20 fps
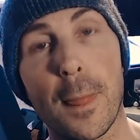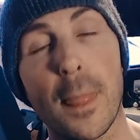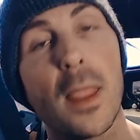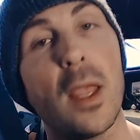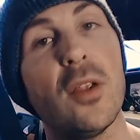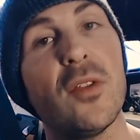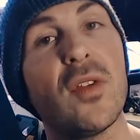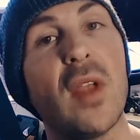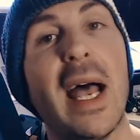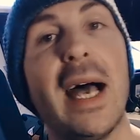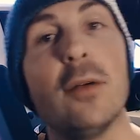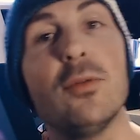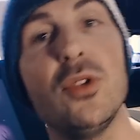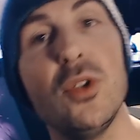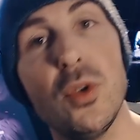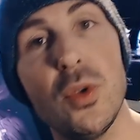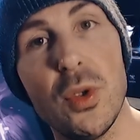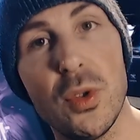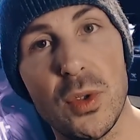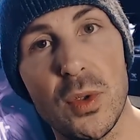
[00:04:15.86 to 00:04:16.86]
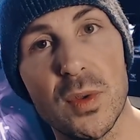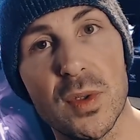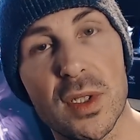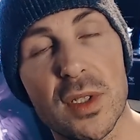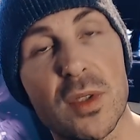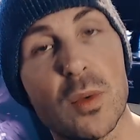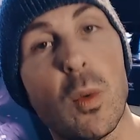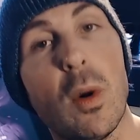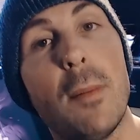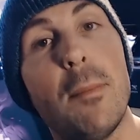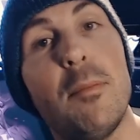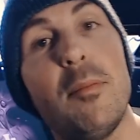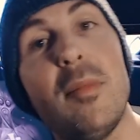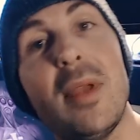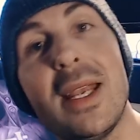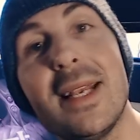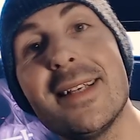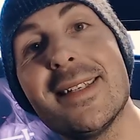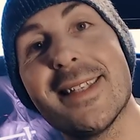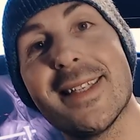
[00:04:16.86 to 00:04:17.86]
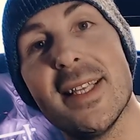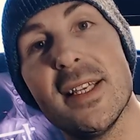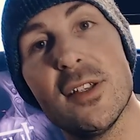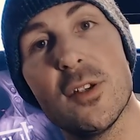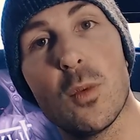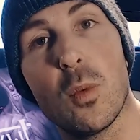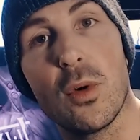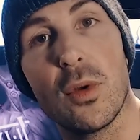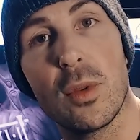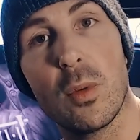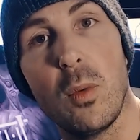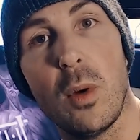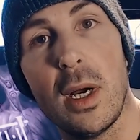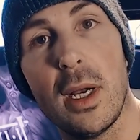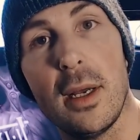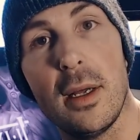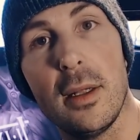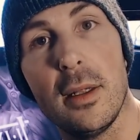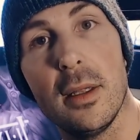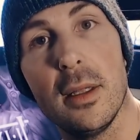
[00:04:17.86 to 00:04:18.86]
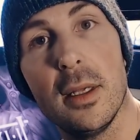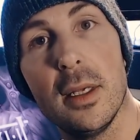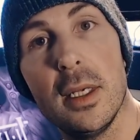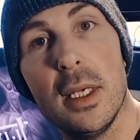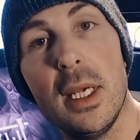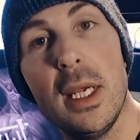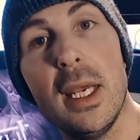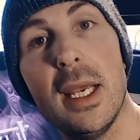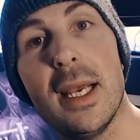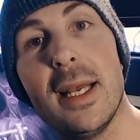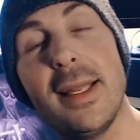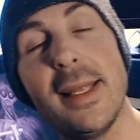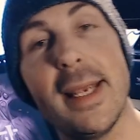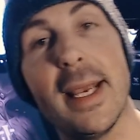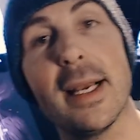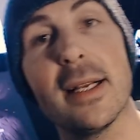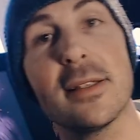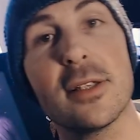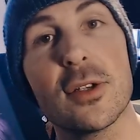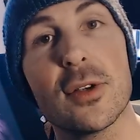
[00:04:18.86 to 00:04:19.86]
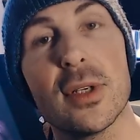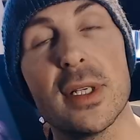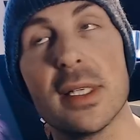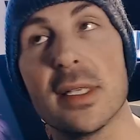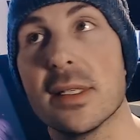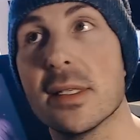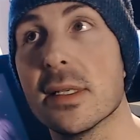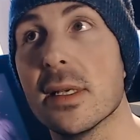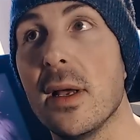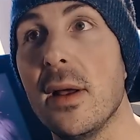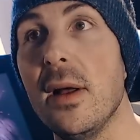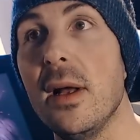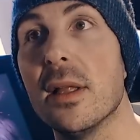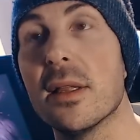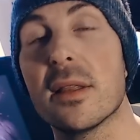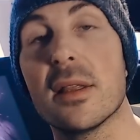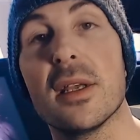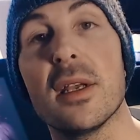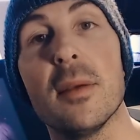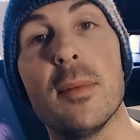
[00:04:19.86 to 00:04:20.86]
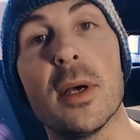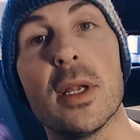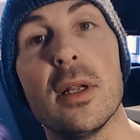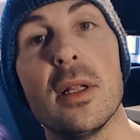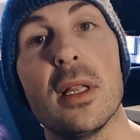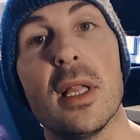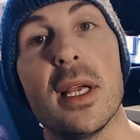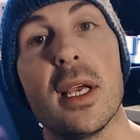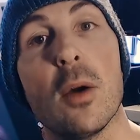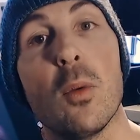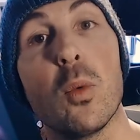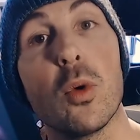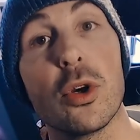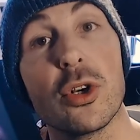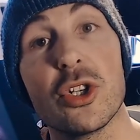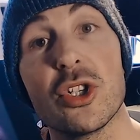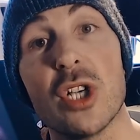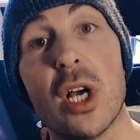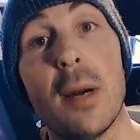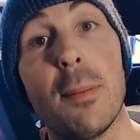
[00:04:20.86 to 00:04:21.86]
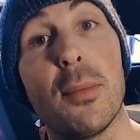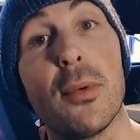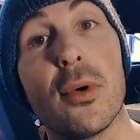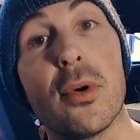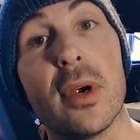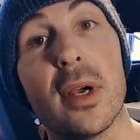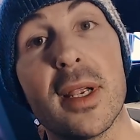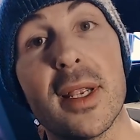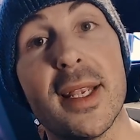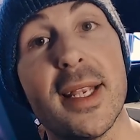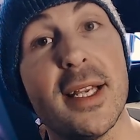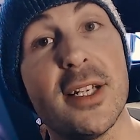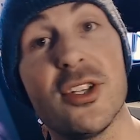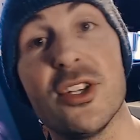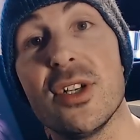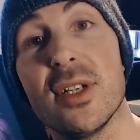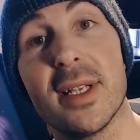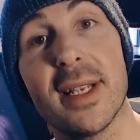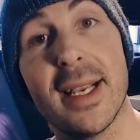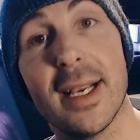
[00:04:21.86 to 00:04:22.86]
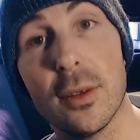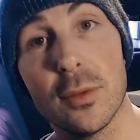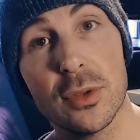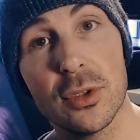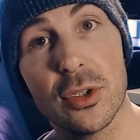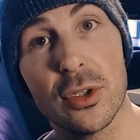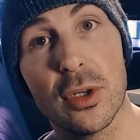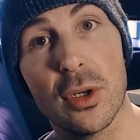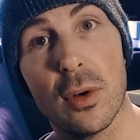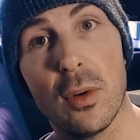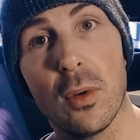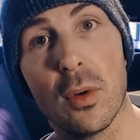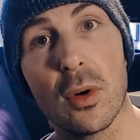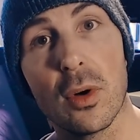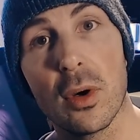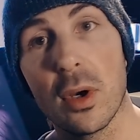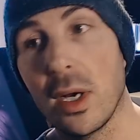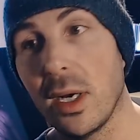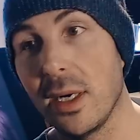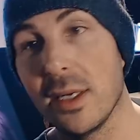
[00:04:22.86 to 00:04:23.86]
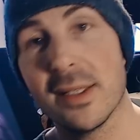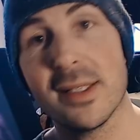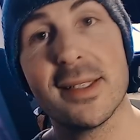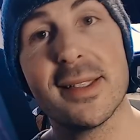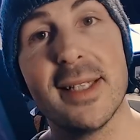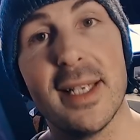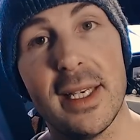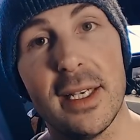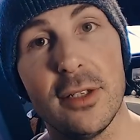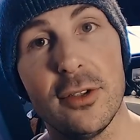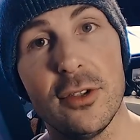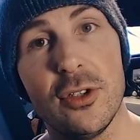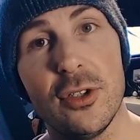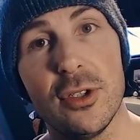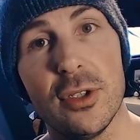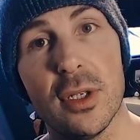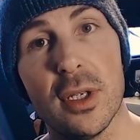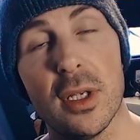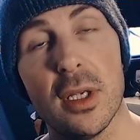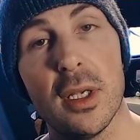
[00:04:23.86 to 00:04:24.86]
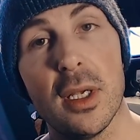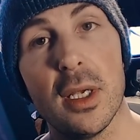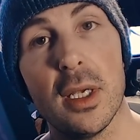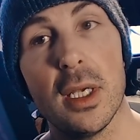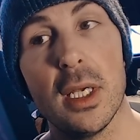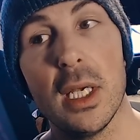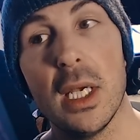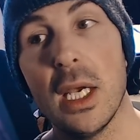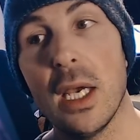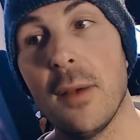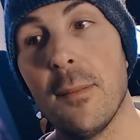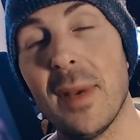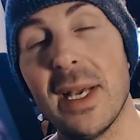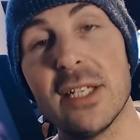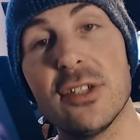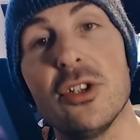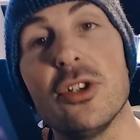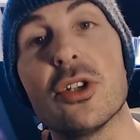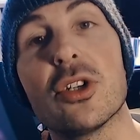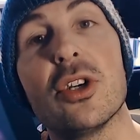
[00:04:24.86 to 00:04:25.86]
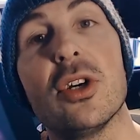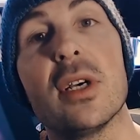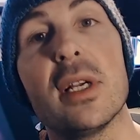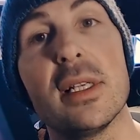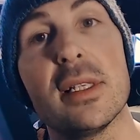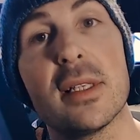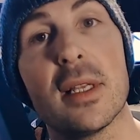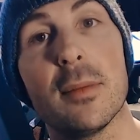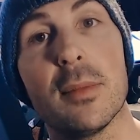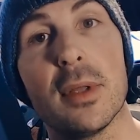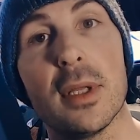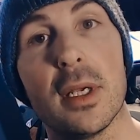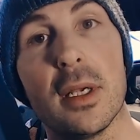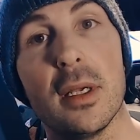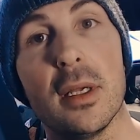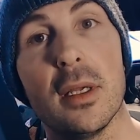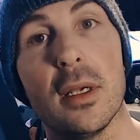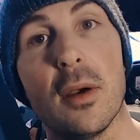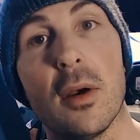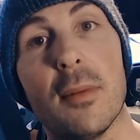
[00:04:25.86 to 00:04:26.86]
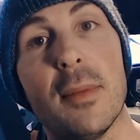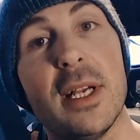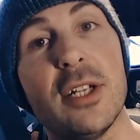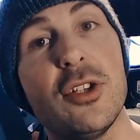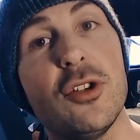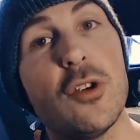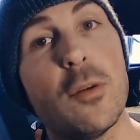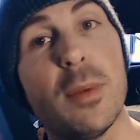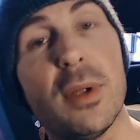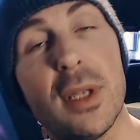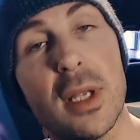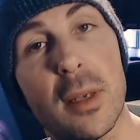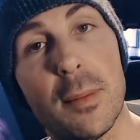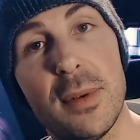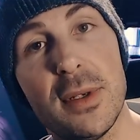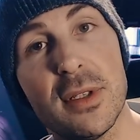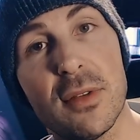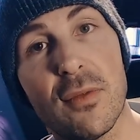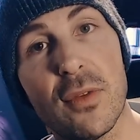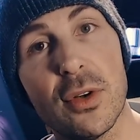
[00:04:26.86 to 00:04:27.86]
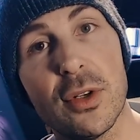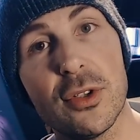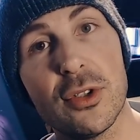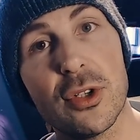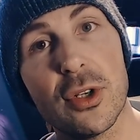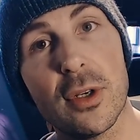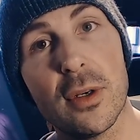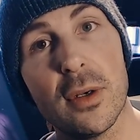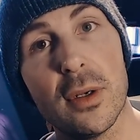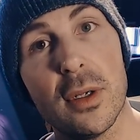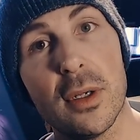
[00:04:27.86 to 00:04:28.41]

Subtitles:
So how do you use this? What makes this worthwhile? And the answer is, think about it like a workshop or a kitchen counter or a stage. Imagine you're cooking something, or imagine you're building a piece of furniture.